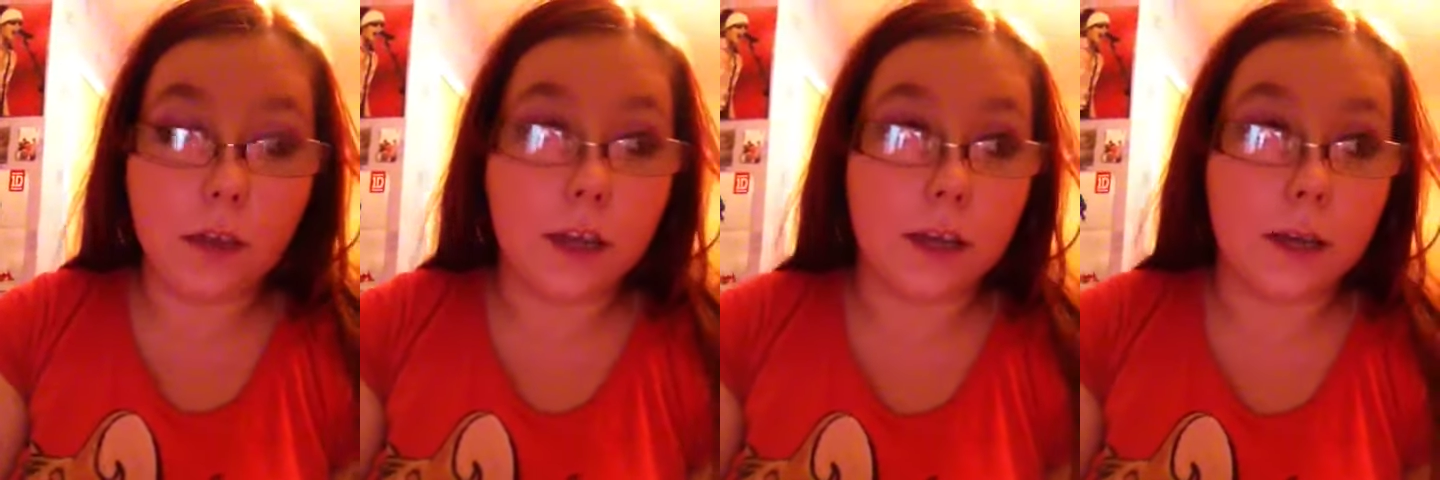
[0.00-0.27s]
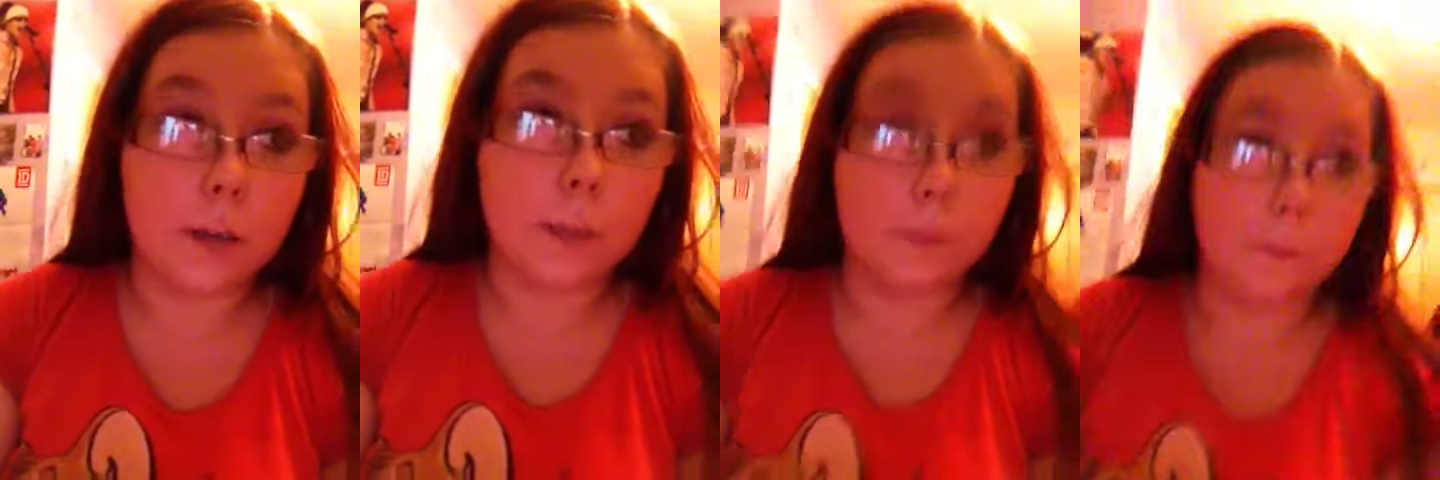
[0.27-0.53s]

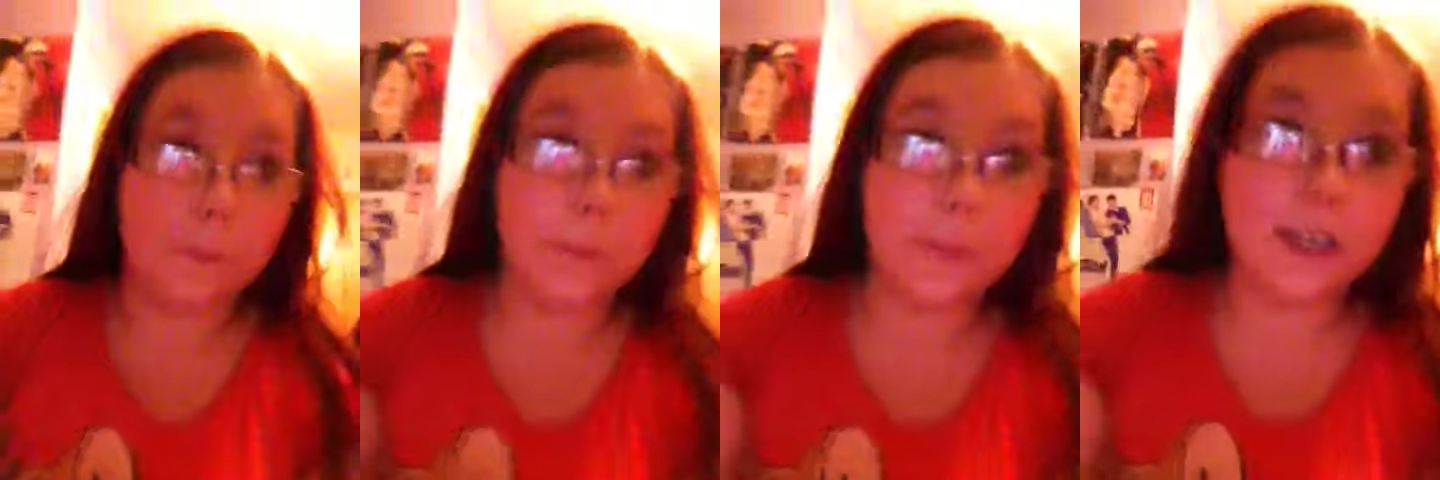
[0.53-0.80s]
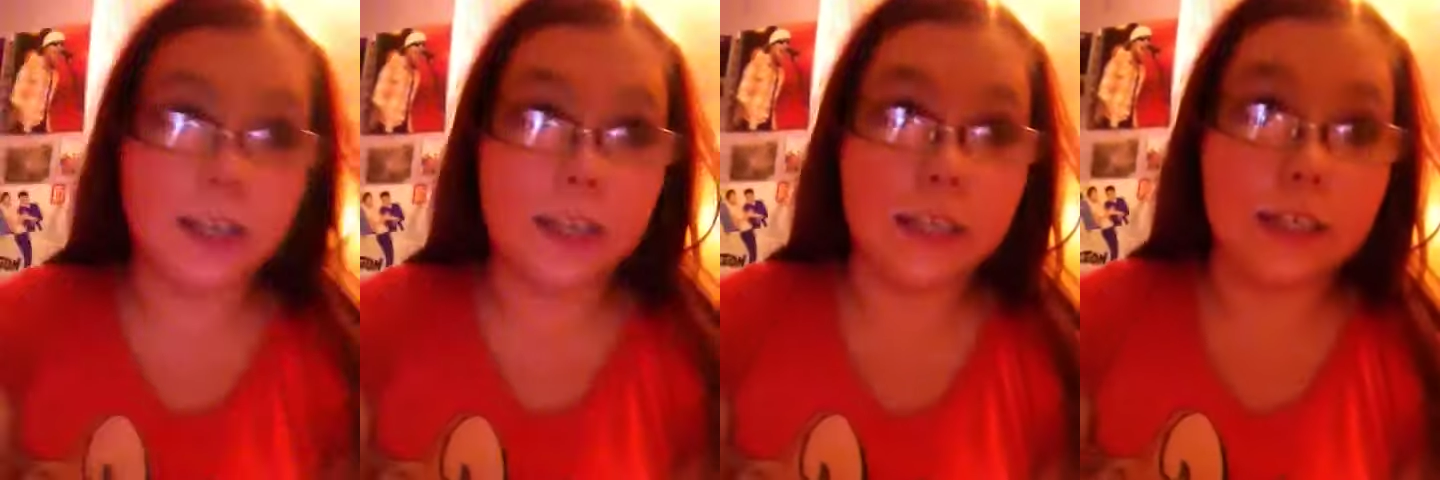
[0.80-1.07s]
and
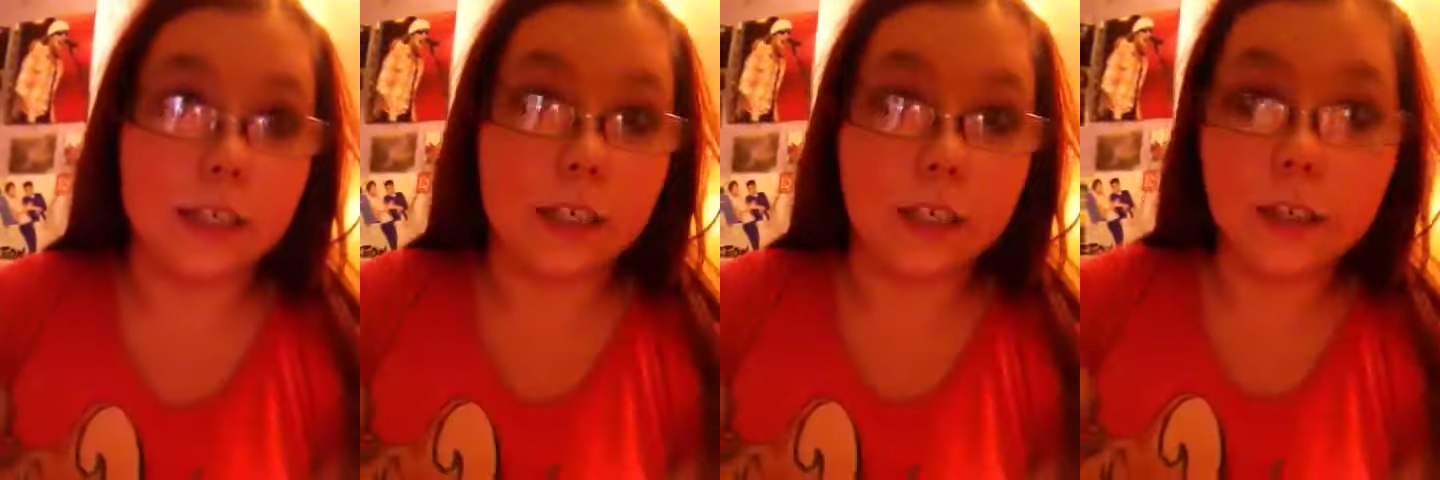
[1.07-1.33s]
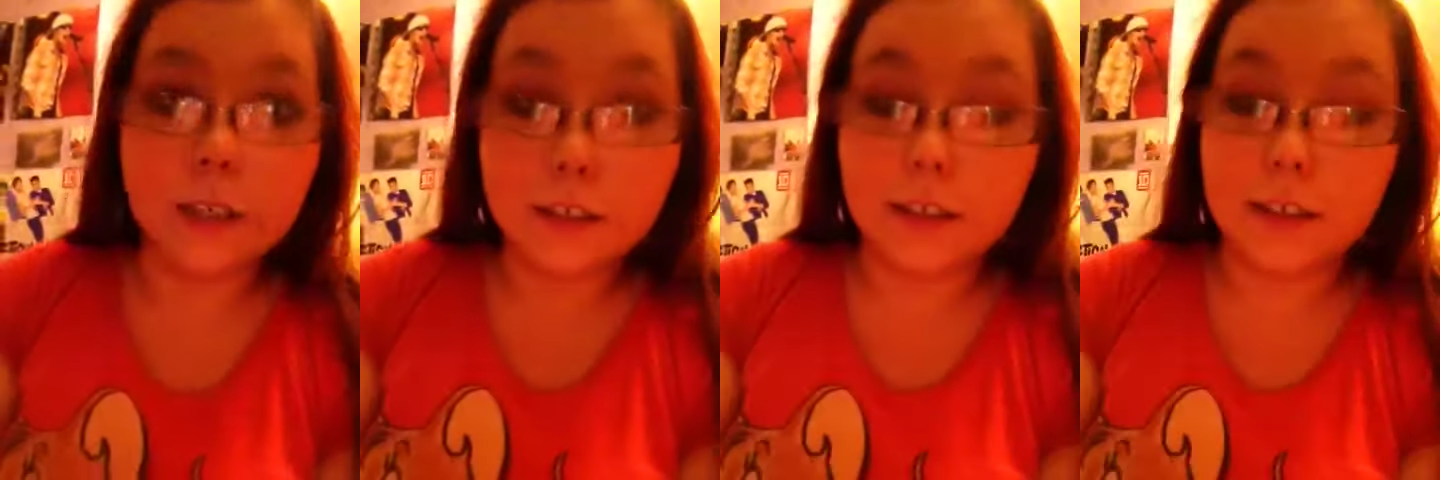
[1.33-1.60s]
I know
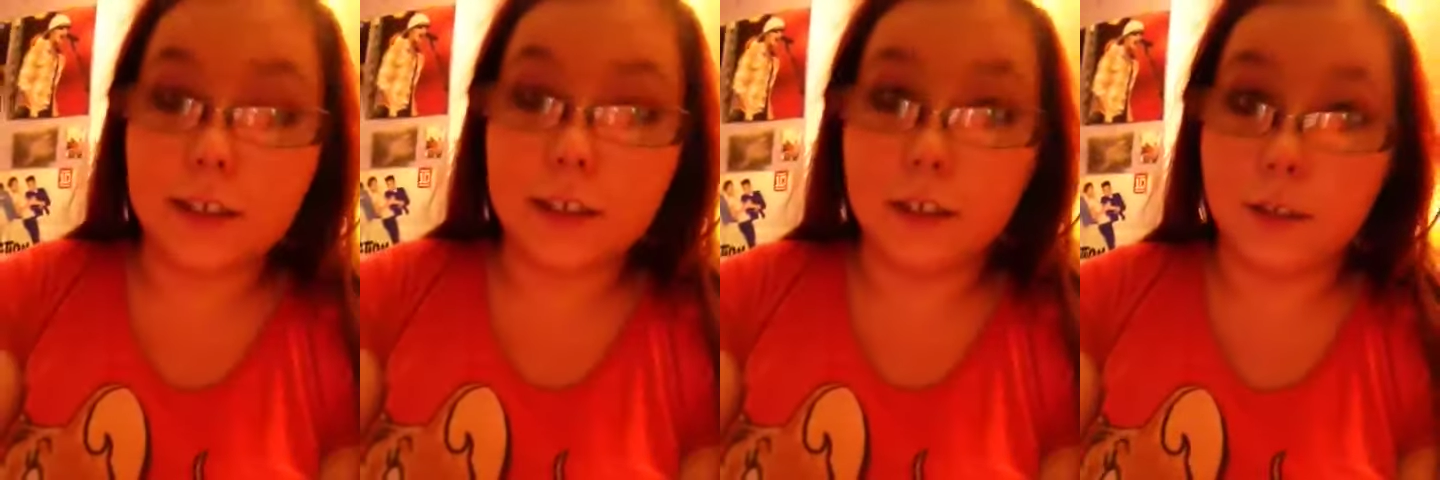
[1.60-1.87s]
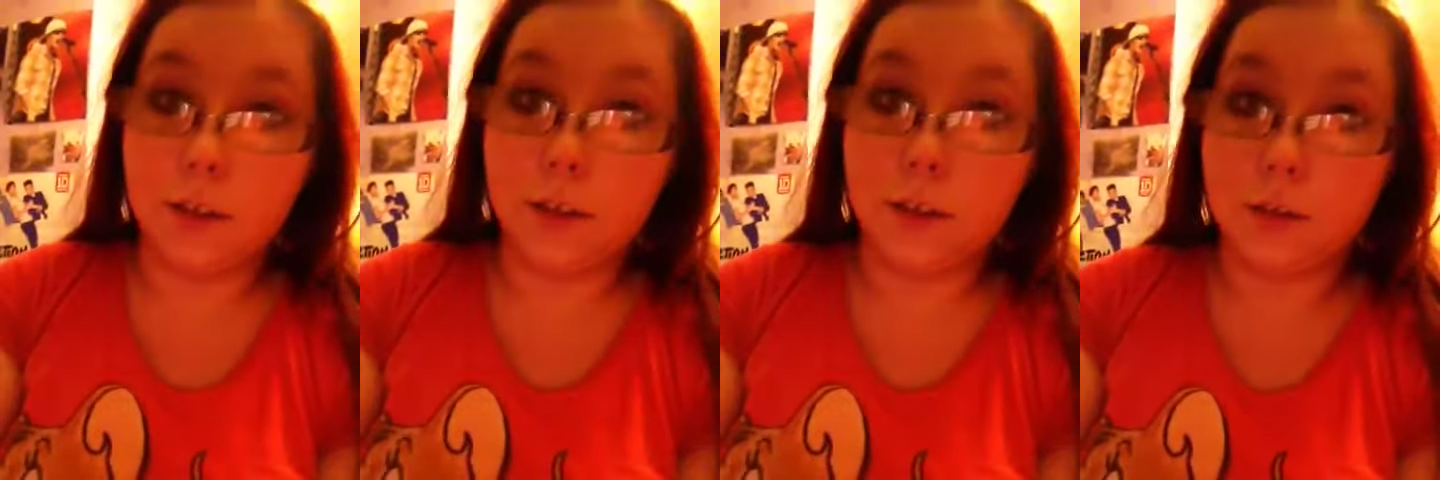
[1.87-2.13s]
it's nearly
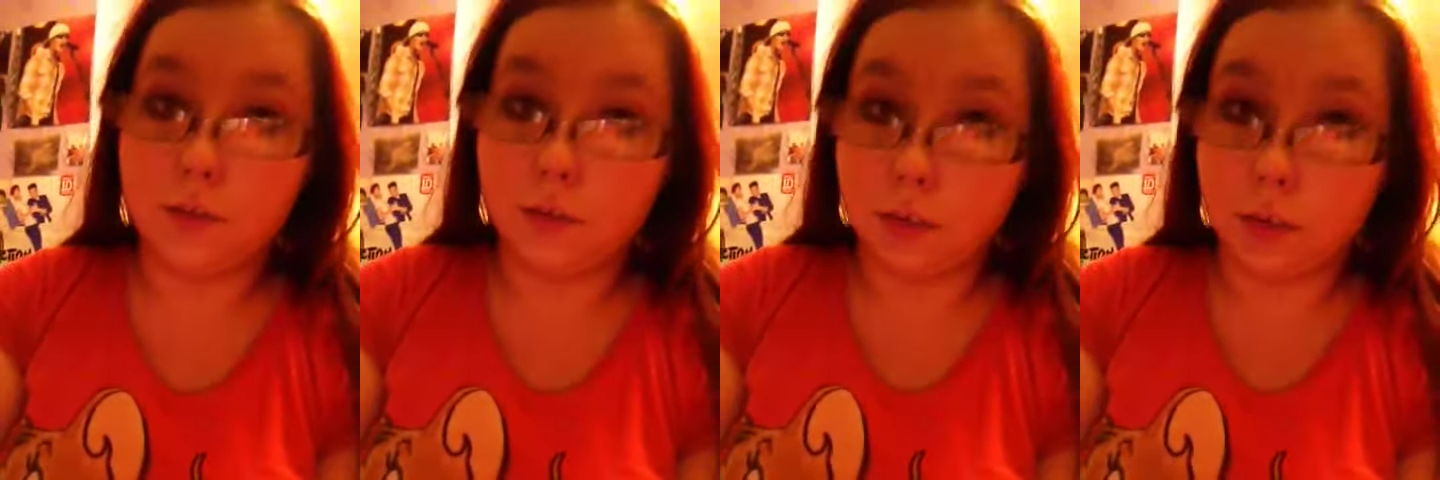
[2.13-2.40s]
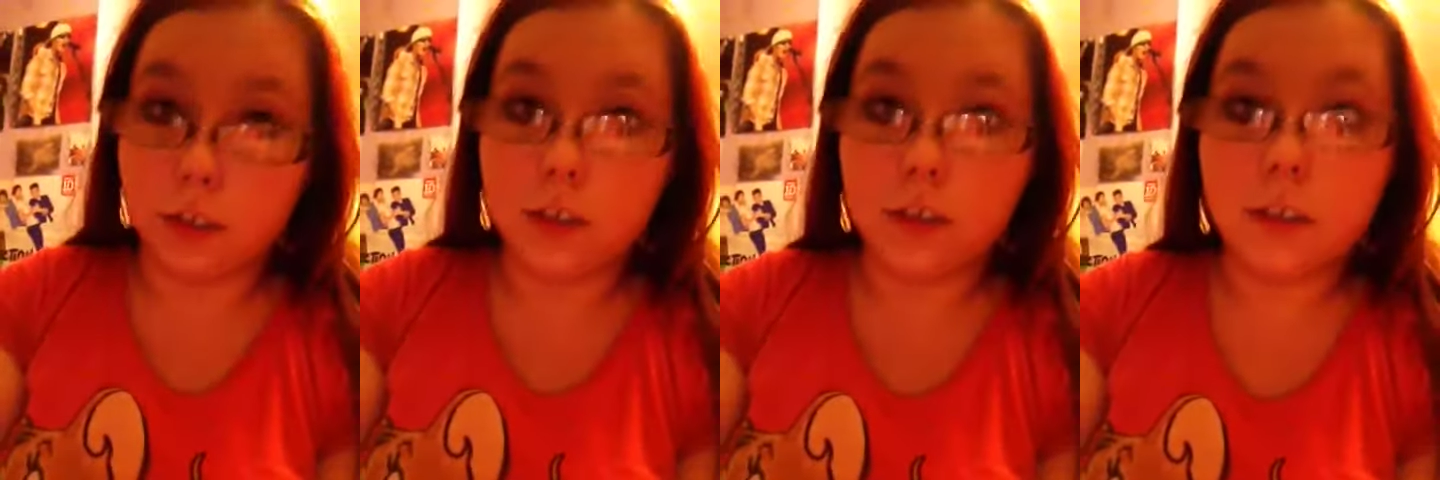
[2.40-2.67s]
New Year for
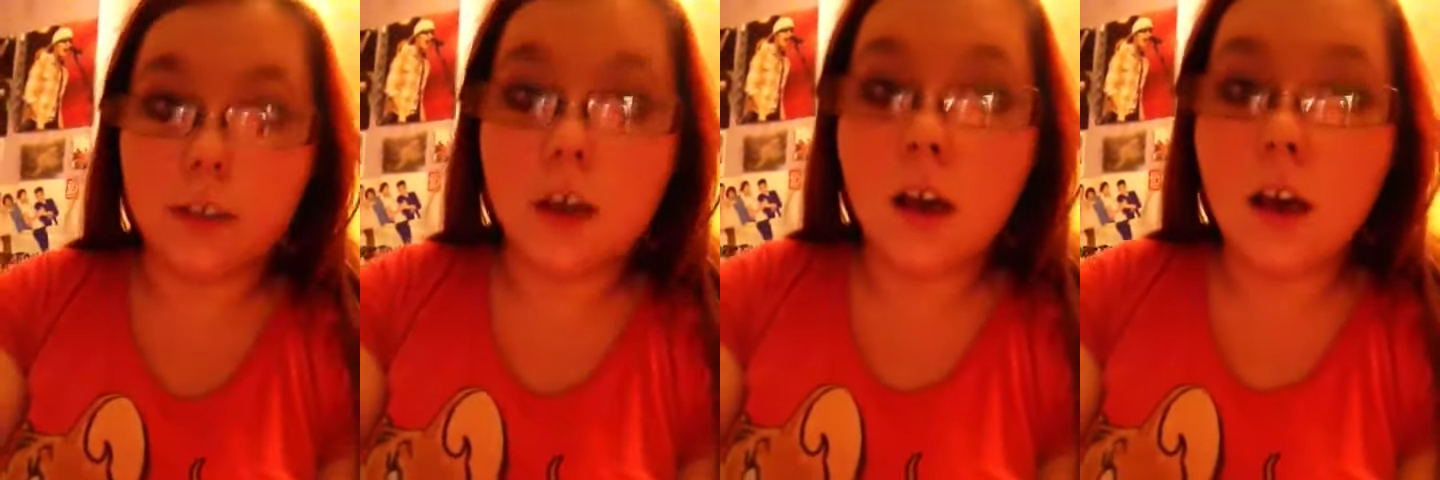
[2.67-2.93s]
us,